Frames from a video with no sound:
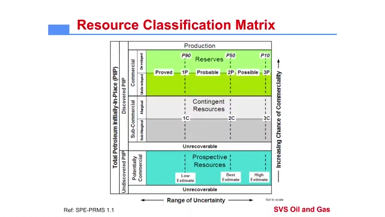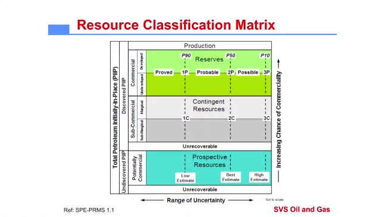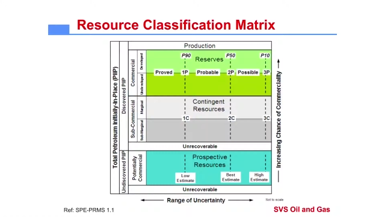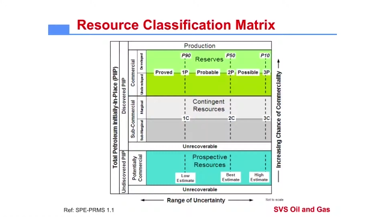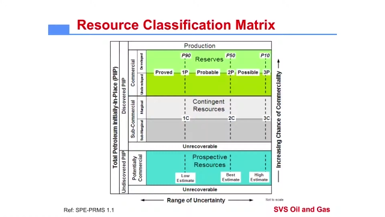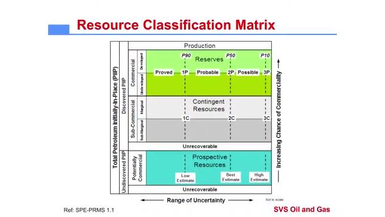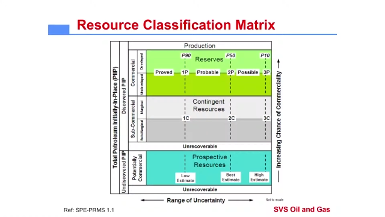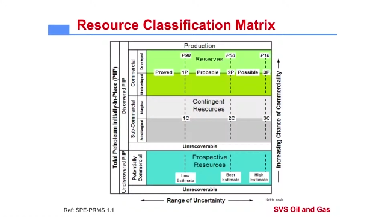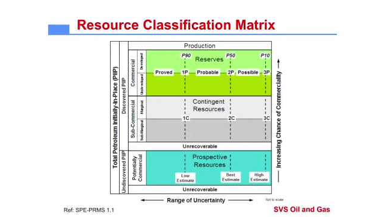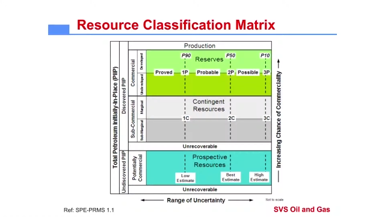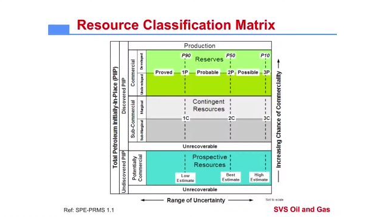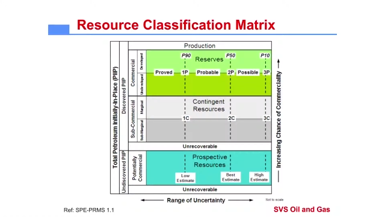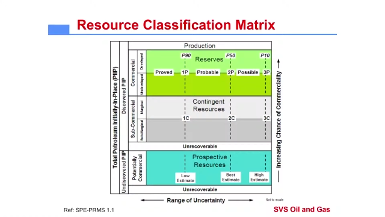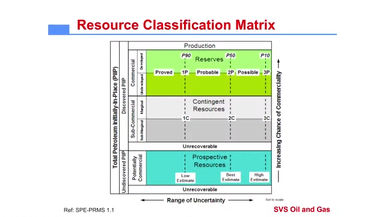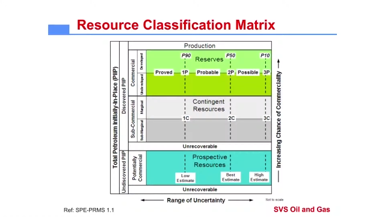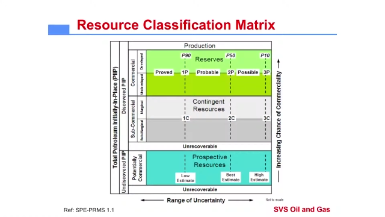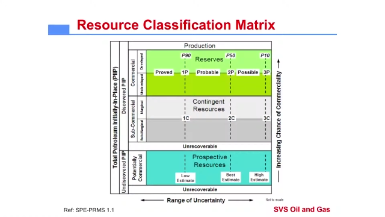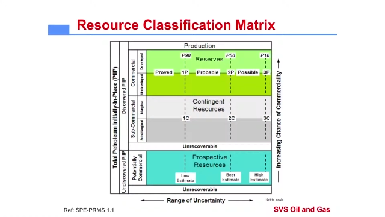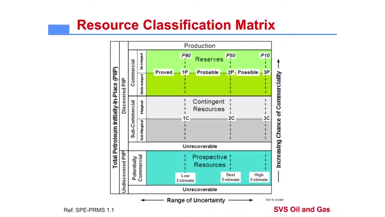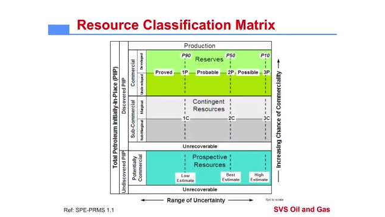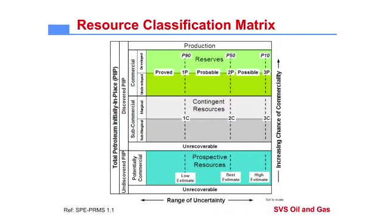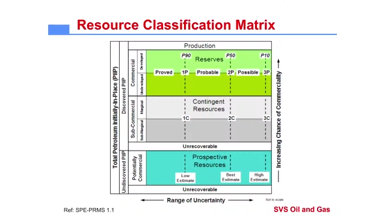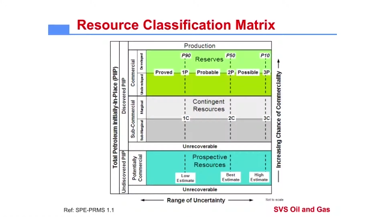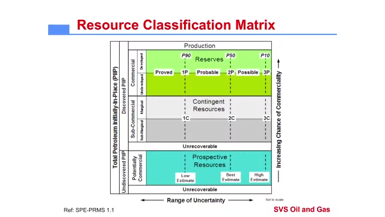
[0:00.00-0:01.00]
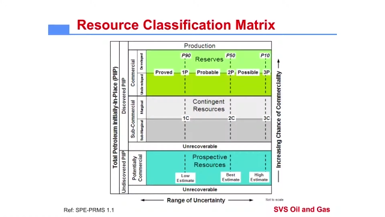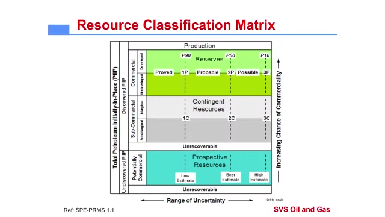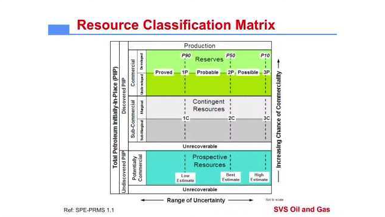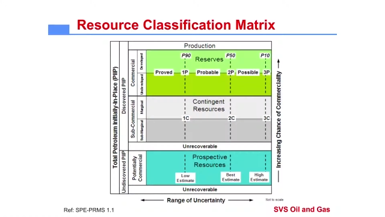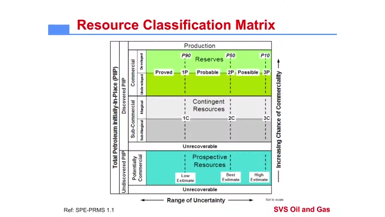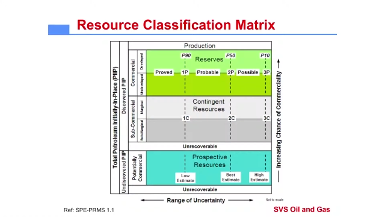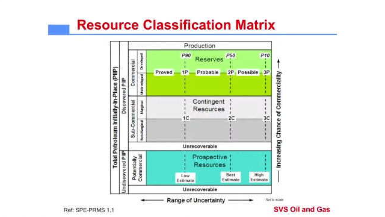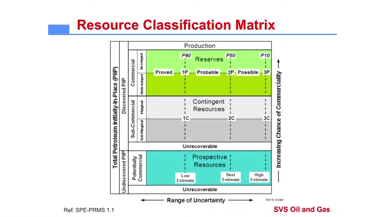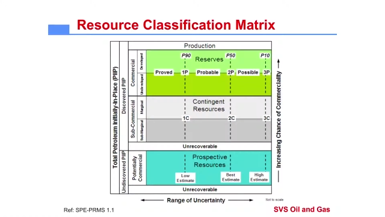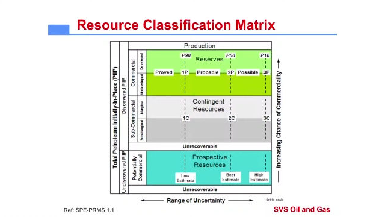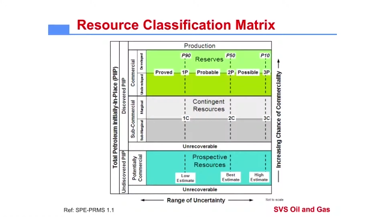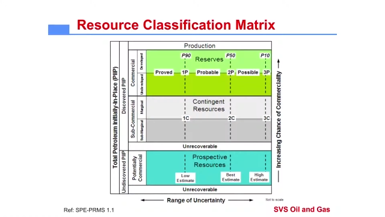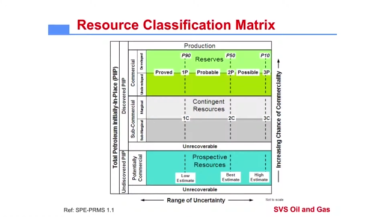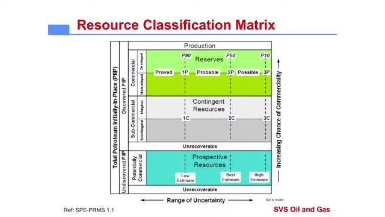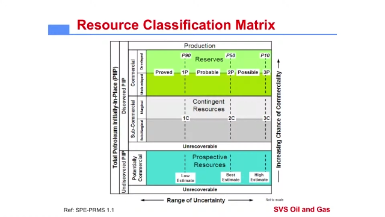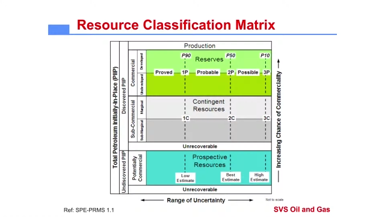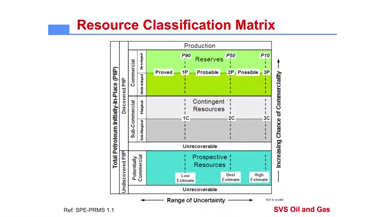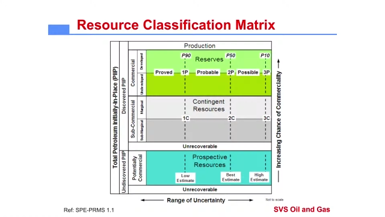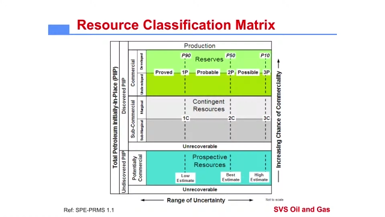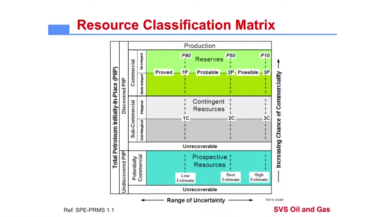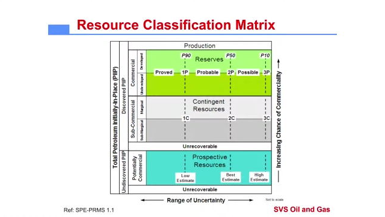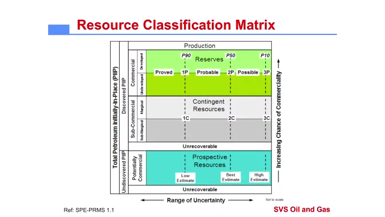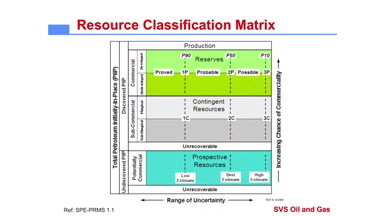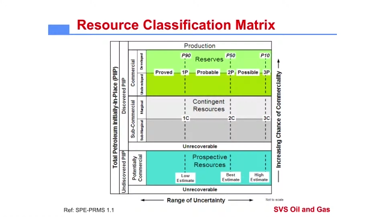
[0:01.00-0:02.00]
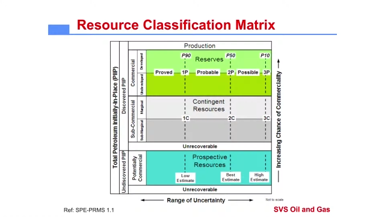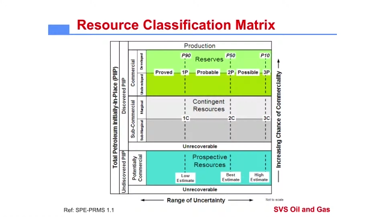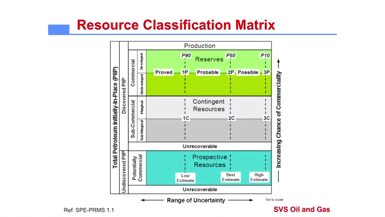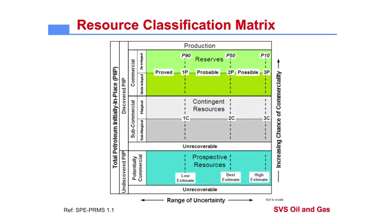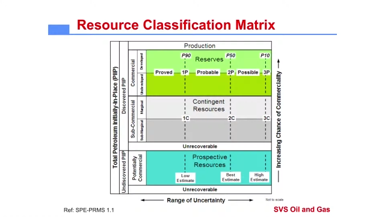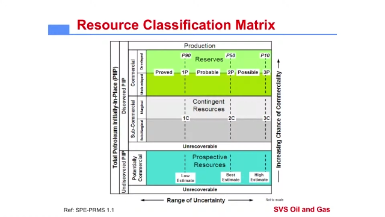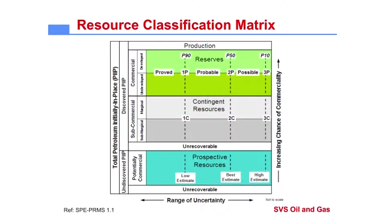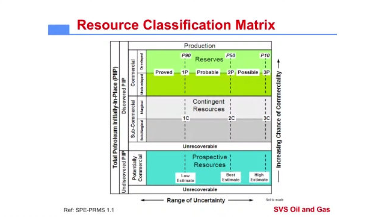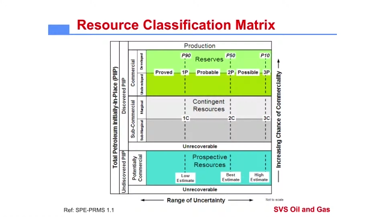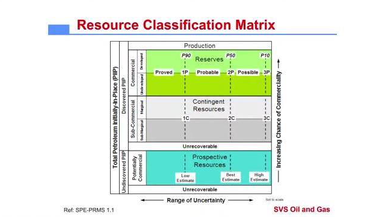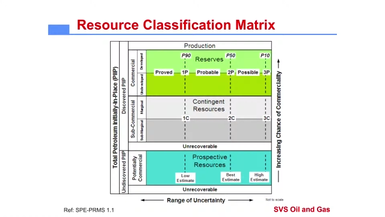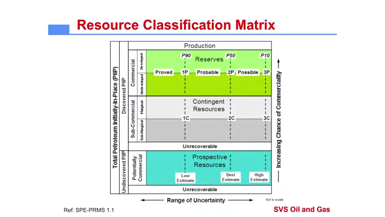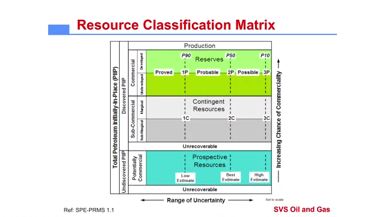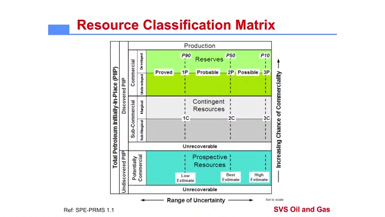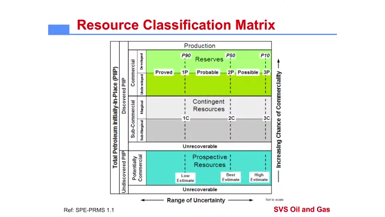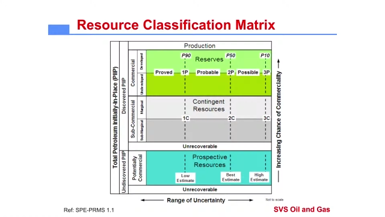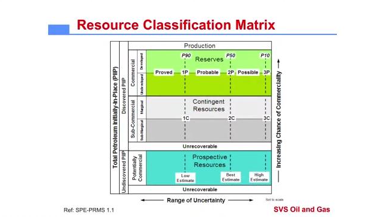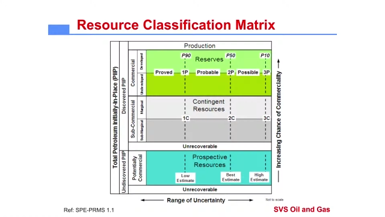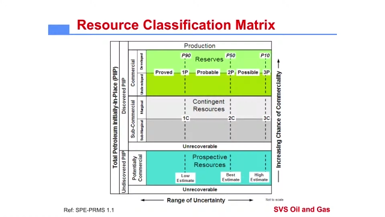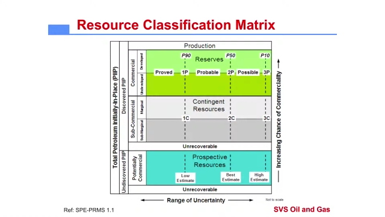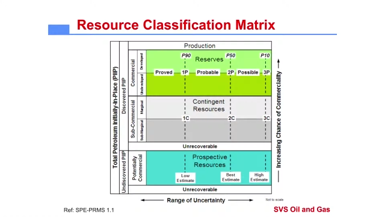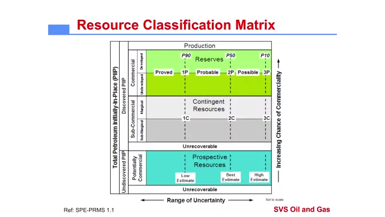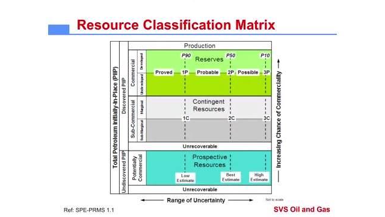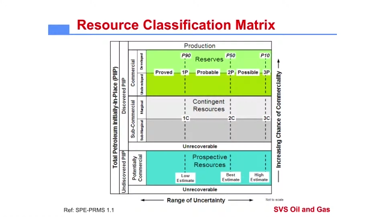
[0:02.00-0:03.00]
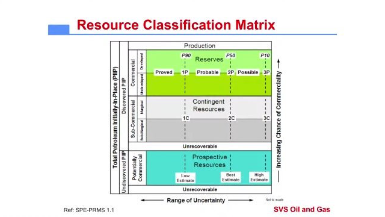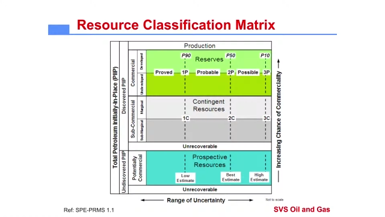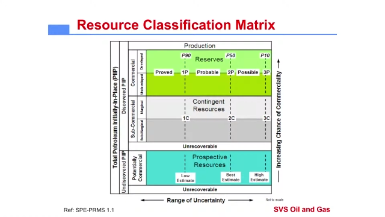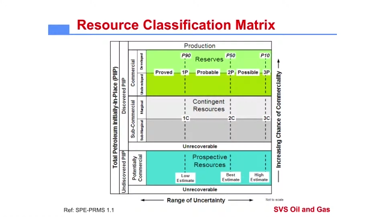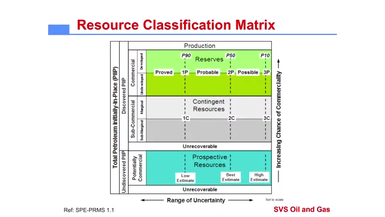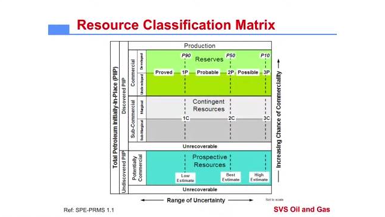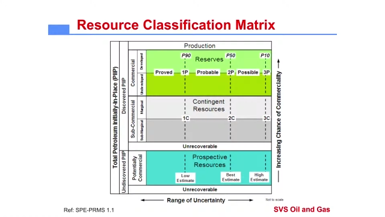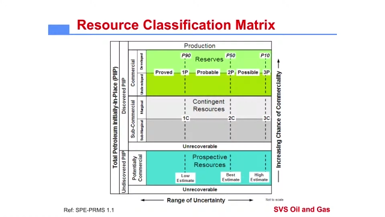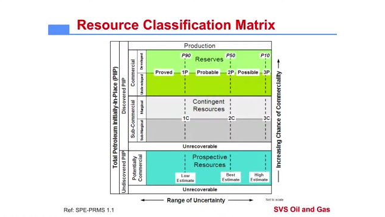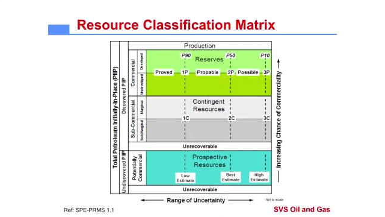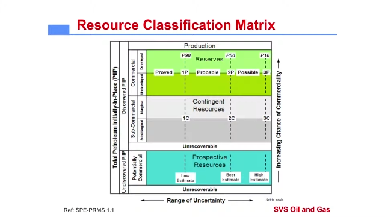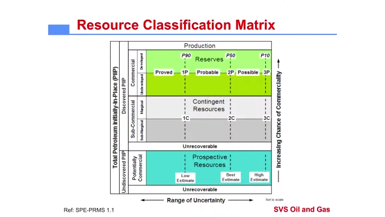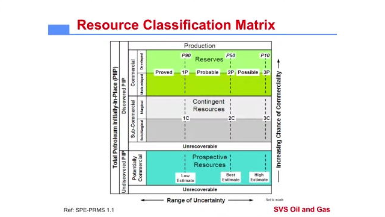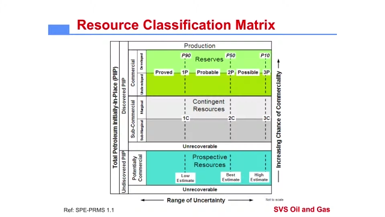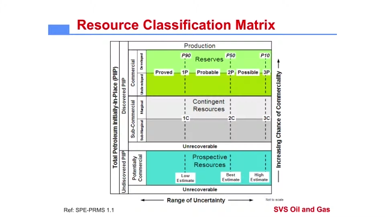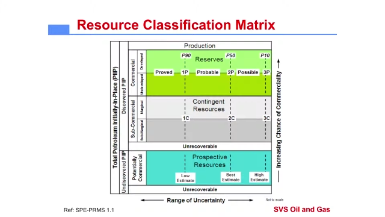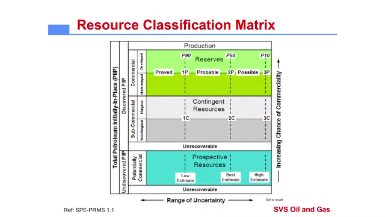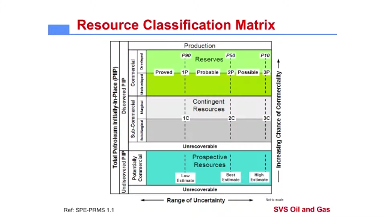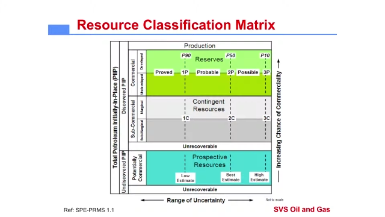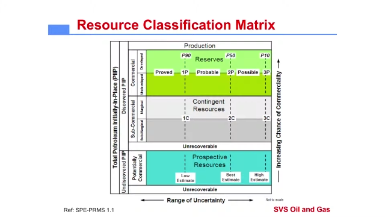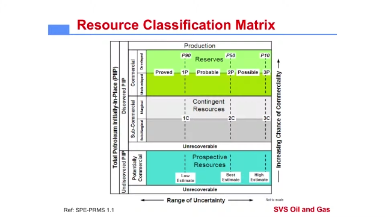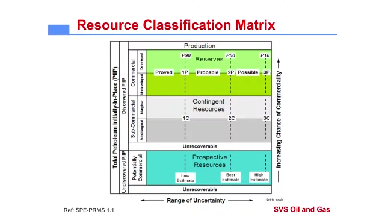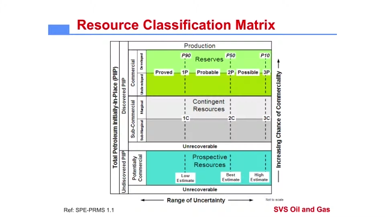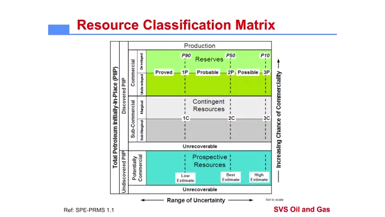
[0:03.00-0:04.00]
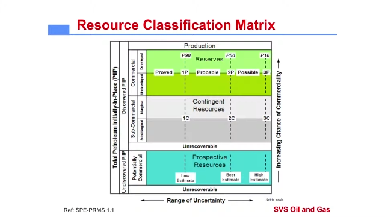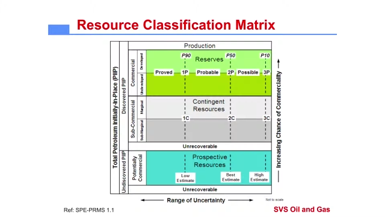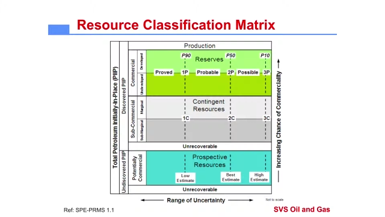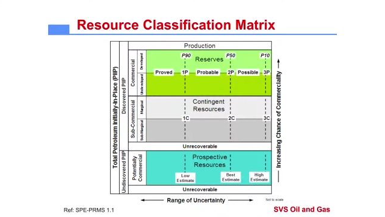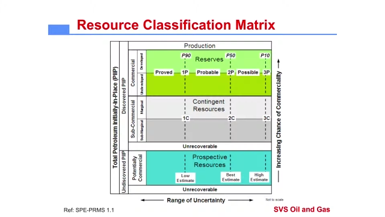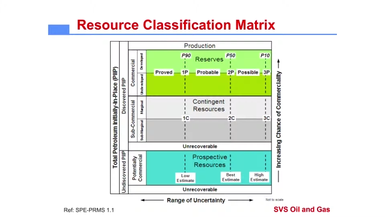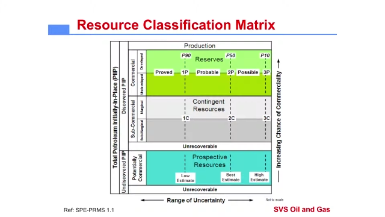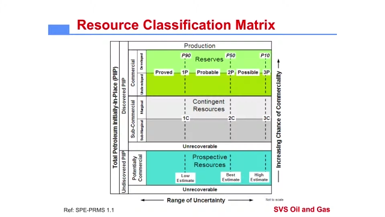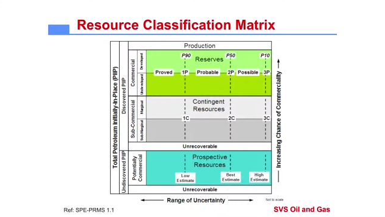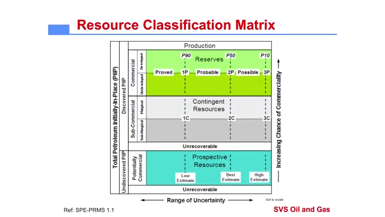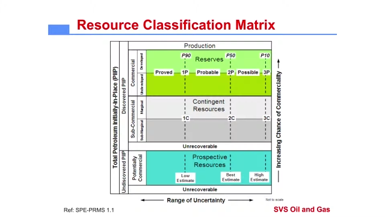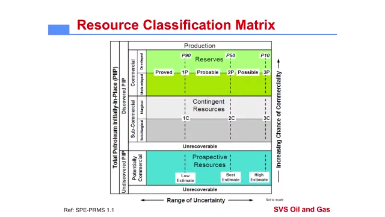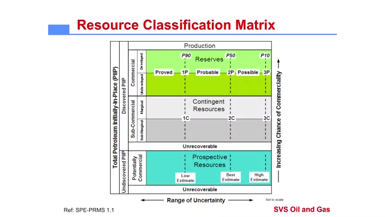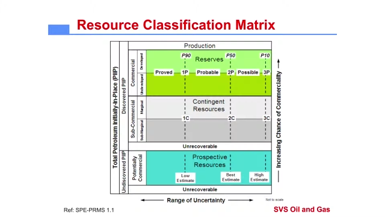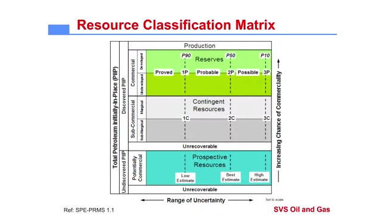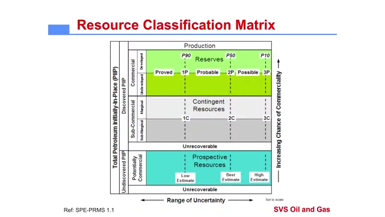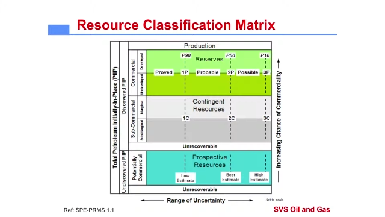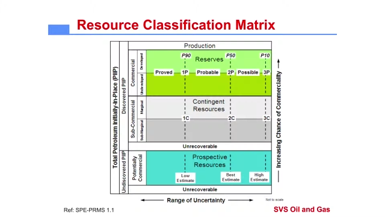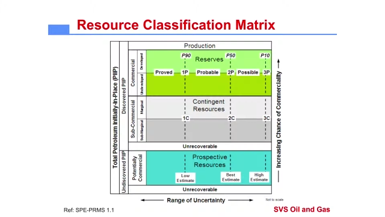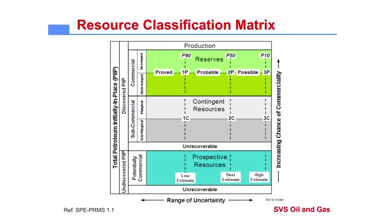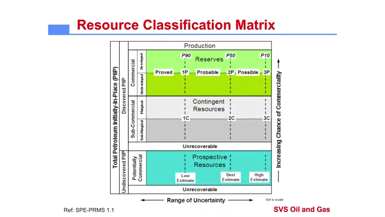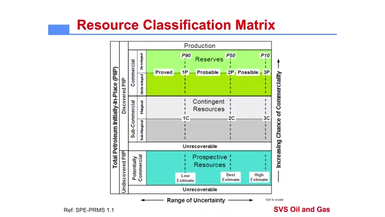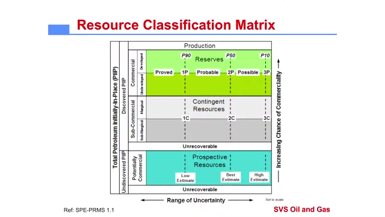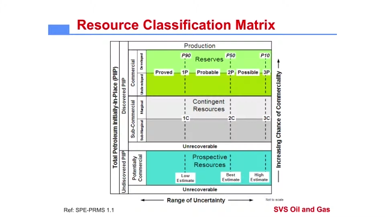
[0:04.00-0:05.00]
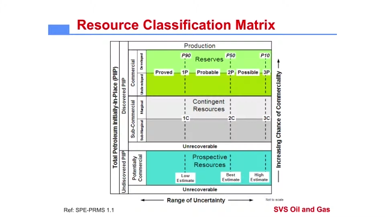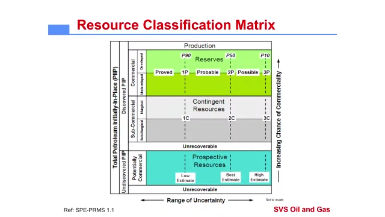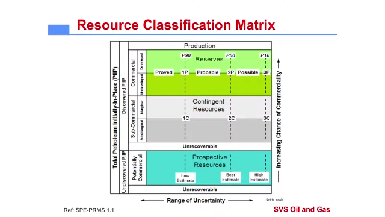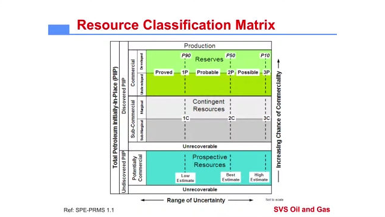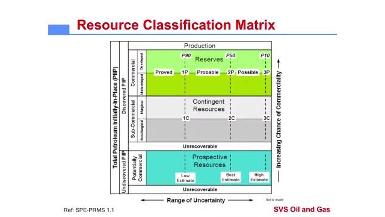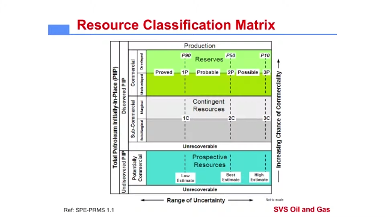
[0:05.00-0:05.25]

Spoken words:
Nobody's mouth can be seen.